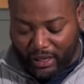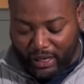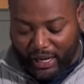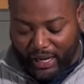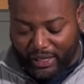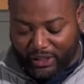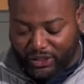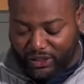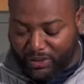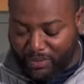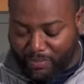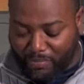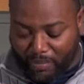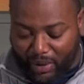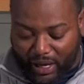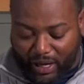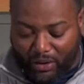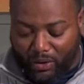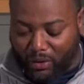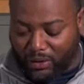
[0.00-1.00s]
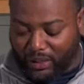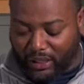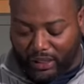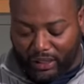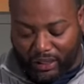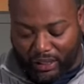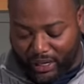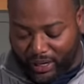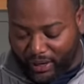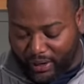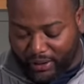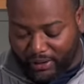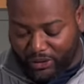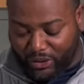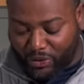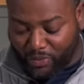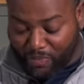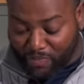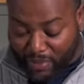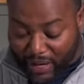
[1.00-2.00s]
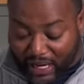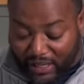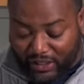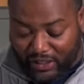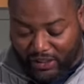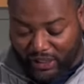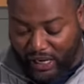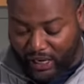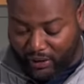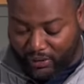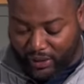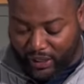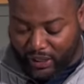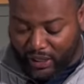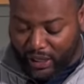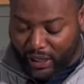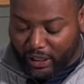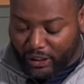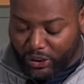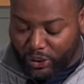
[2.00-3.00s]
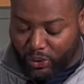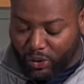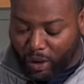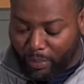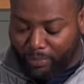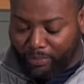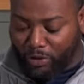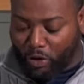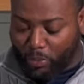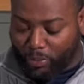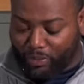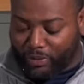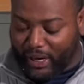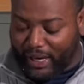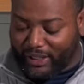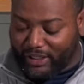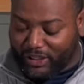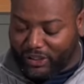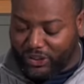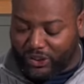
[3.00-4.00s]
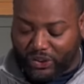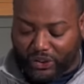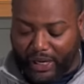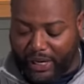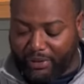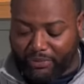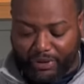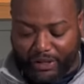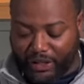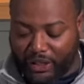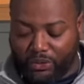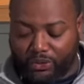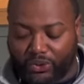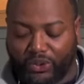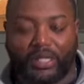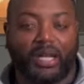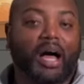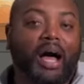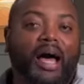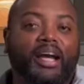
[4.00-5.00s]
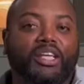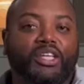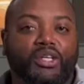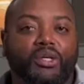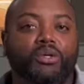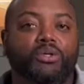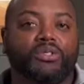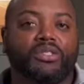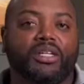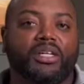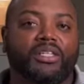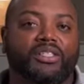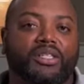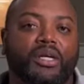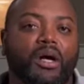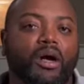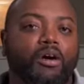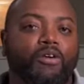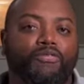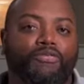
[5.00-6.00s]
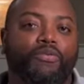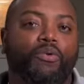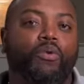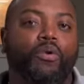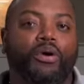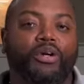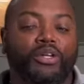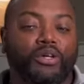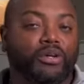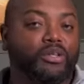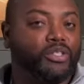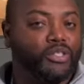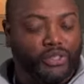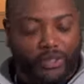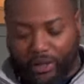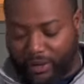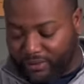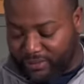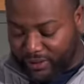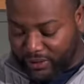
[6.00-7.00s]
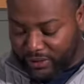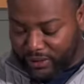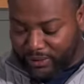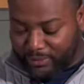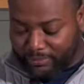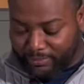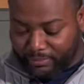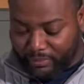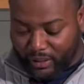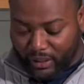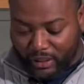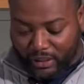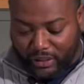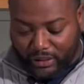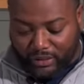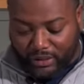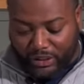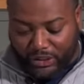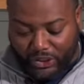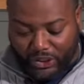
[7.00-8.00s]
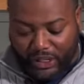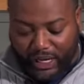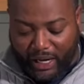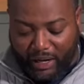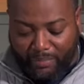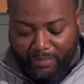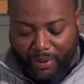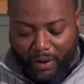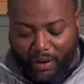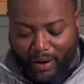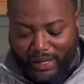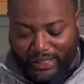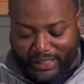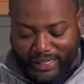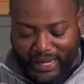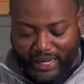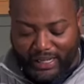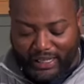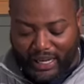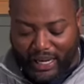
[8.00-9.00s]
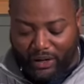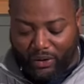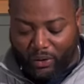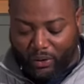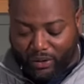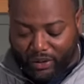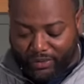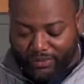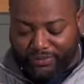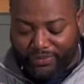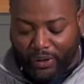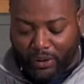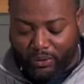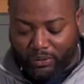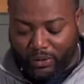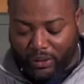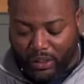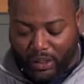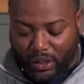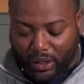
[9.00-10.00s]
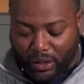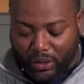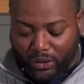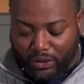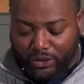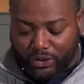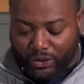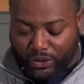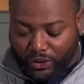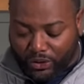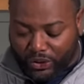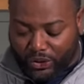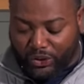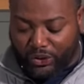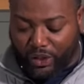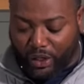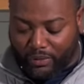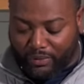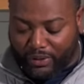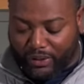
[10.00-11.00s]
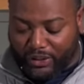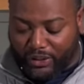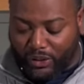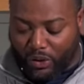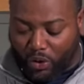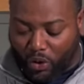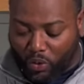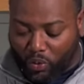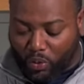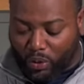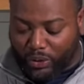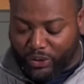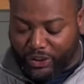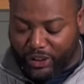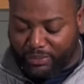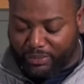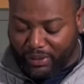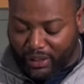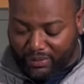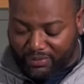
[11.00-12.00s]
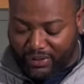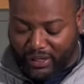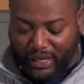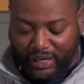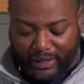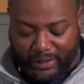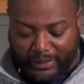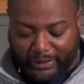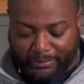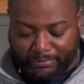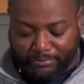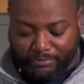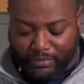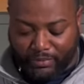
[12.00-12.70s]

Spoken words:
It is to make or declare to be sacred, to appropriate to sacred use. God, use us for your service. To set apart, dedicate, or devote to the service or worship of God.